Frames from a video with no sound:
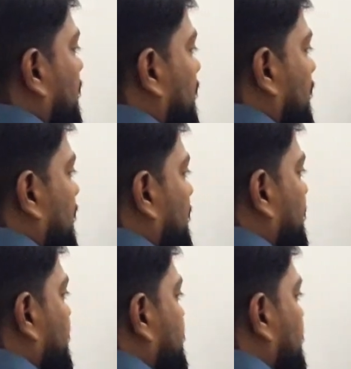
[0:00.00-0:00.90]
a
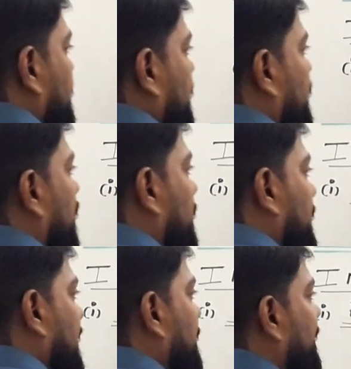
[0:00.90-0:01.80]
image formed
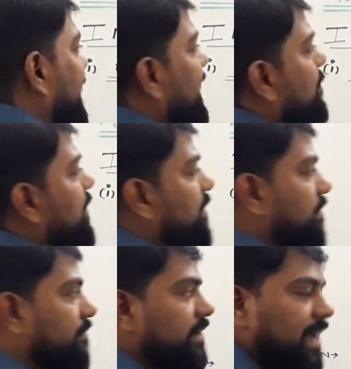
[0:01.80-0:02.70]
by plane mirror,
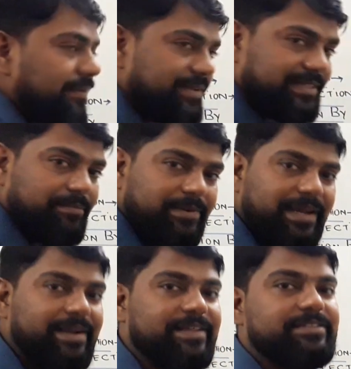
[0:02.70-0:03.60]
we are having some
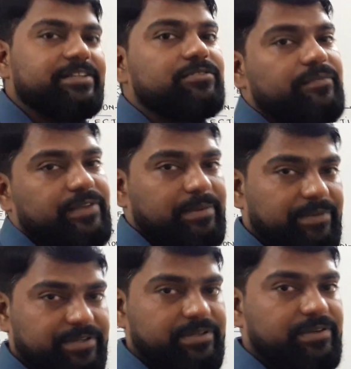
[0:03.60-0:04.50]
characteristics of the
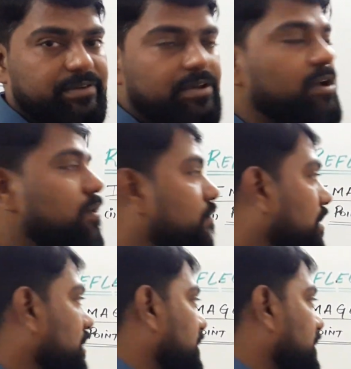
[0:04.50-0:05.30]
image. What are the